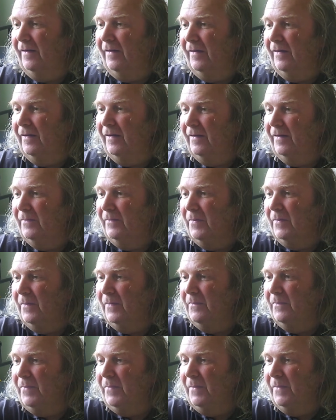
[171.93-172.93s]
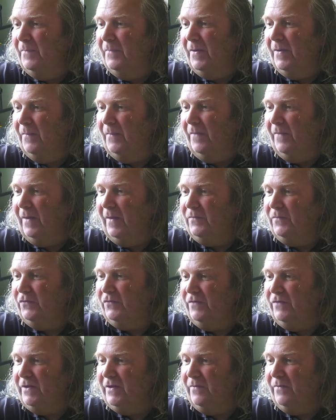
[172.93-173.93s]
Uh, bum, bum, bum. I'm
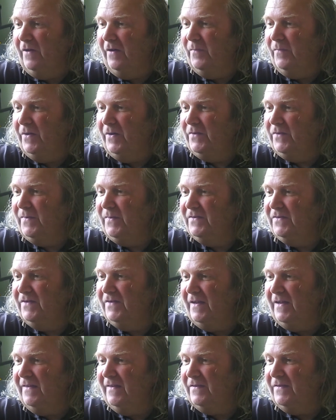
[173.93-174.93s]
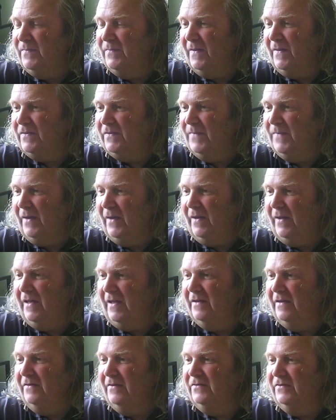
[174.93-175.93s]
just reading what everybody's been saying. That's that's about
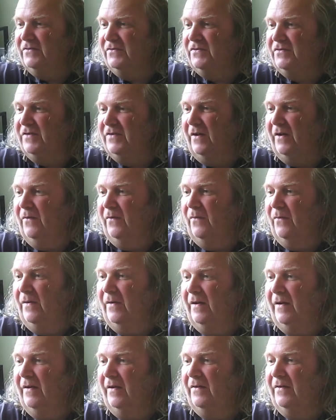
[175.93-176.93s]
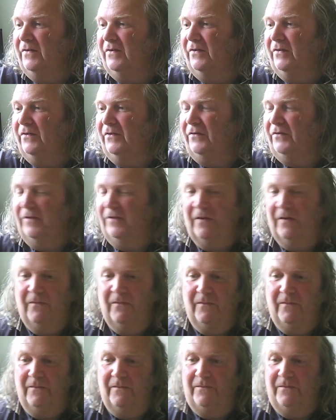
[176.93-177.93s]
it so uh,
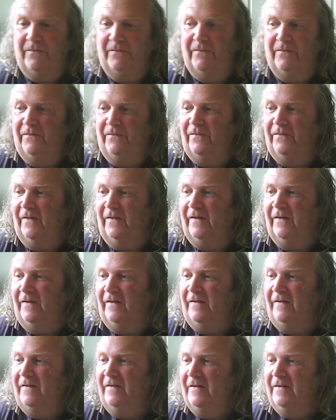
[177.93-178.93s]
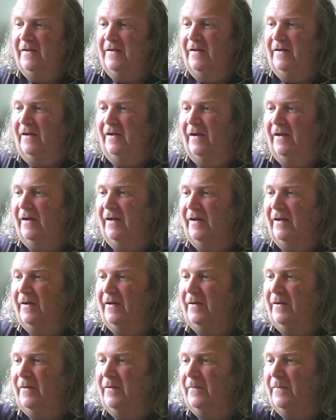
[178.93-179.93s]
so far.
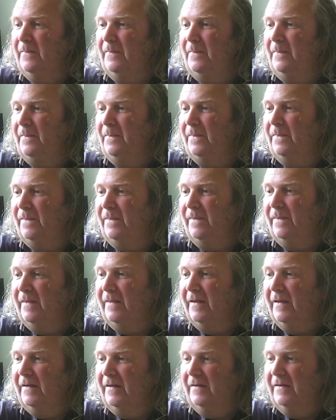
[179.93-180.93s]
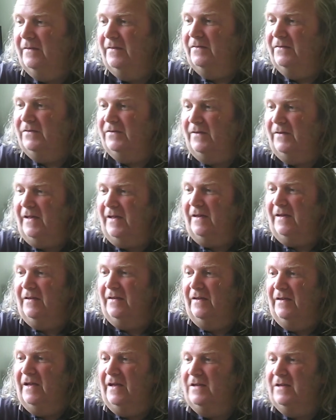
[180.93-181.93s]
Um, so
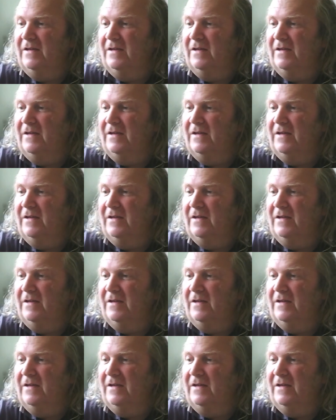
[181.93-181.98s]
yeah,